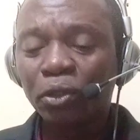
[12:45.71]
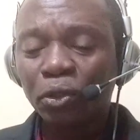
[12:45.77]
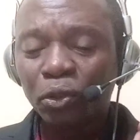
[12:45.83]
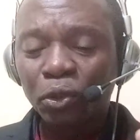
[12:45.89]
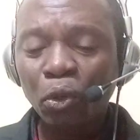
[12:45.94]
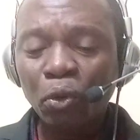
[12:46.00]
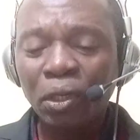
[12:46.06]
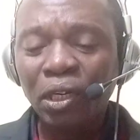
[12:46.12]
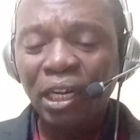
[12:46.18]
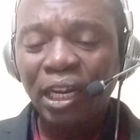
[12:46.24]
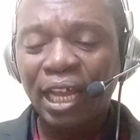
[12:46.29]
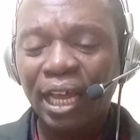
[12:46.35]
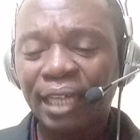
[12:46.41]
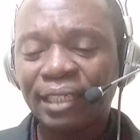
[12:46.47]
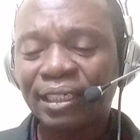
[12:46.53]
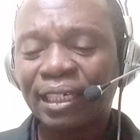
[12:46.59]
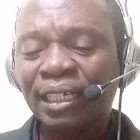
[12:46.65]
Don't
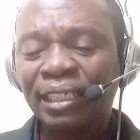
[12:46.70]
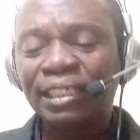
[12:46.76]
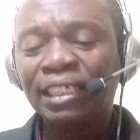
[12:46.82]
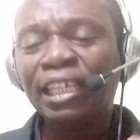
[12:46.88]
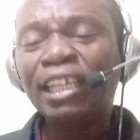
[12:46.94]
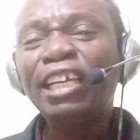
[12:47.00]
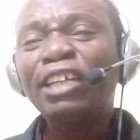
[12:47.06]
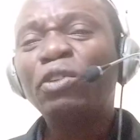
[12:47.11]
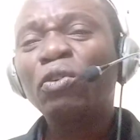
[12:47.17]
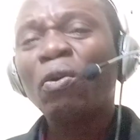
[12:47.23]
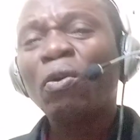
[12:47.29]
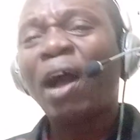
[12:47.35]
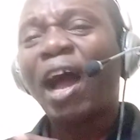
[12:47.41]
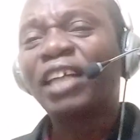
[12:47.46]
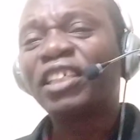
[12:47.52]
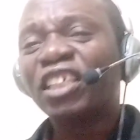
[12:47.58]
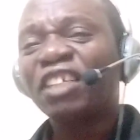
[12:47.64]
let the little
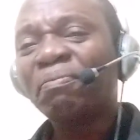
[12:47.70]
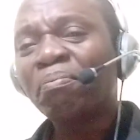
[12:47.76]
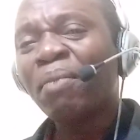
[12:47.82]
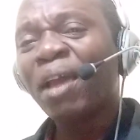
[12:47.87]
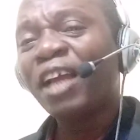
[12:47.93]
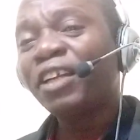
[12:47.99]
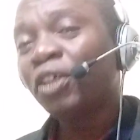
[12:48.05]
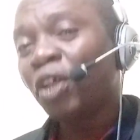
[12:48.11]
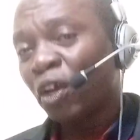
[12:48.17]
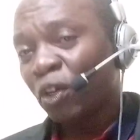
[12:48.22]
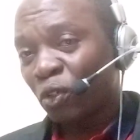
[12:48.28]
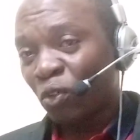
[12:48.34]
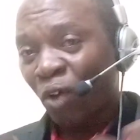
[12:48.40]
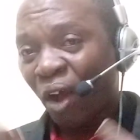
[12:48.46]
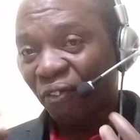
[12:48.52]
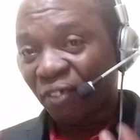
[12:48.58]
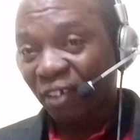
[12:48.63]
achievement
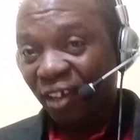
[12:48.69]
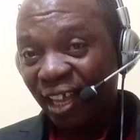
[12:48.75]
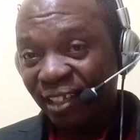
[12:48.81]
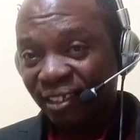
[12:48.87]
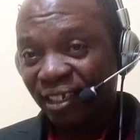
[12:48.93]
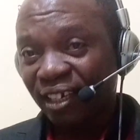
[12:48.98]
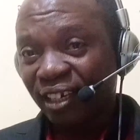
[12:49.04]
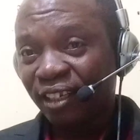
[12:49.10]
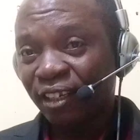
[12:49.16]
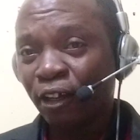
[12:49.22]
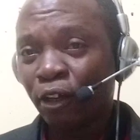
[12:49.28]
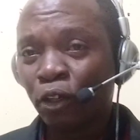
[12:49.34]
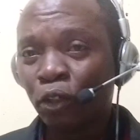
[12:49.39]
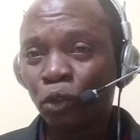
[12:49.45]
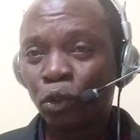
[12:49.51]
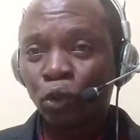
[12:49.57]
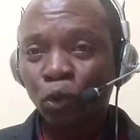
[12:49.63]
you have getting
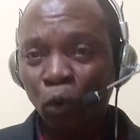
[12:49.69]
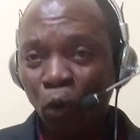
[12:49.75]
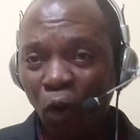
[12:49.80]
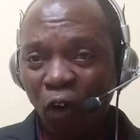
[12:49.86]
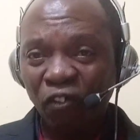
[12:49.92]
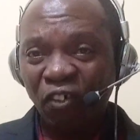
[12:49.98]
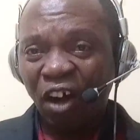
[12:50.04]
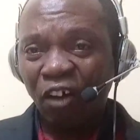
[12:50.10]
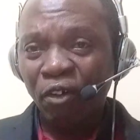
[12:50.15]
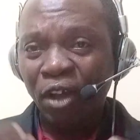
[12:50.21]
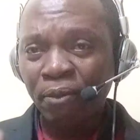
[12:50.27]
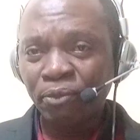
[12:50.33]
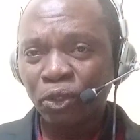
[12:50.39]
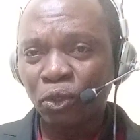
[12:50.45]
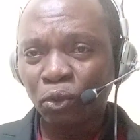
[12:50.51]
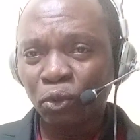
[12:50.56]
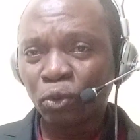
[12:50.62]
to overwhelm
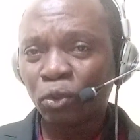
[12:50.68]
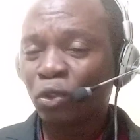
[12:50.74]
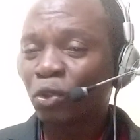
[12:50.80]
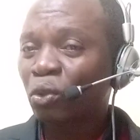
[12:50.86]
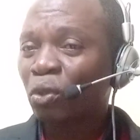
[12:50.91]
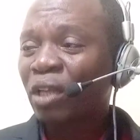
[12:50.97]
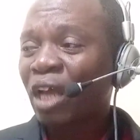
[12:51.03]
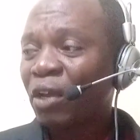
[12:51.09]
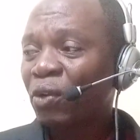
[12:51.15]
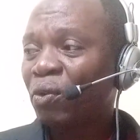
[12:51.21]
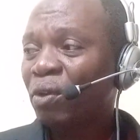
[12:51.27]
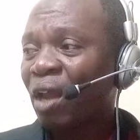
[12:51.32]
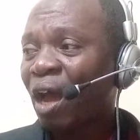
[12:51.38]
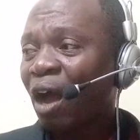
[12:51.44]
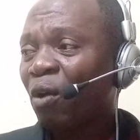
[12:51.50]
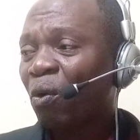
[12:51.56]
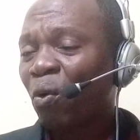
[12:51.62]
you, so that you will
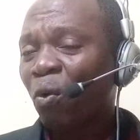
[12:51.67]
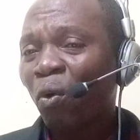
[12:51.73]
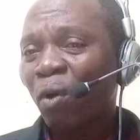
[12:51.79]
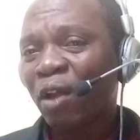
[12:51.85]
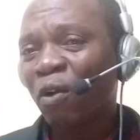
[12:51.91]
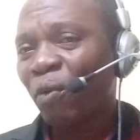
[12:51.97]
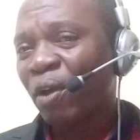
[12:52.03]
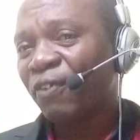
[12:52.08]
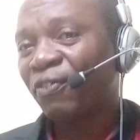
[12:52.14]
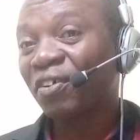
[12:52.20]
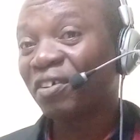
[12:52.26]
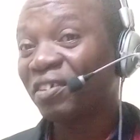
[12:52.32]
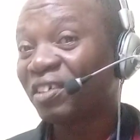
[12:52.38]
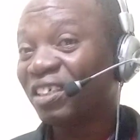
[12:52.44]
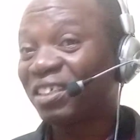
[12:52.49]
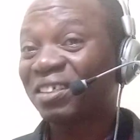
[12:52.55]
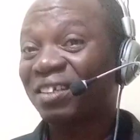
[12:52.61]
now go away from
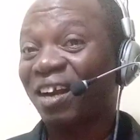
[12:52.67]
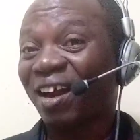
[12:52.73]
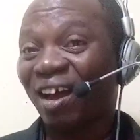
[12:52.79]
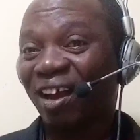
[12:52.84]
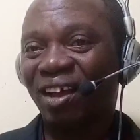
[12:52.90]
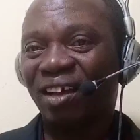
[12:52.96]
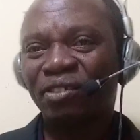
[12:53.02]
this track.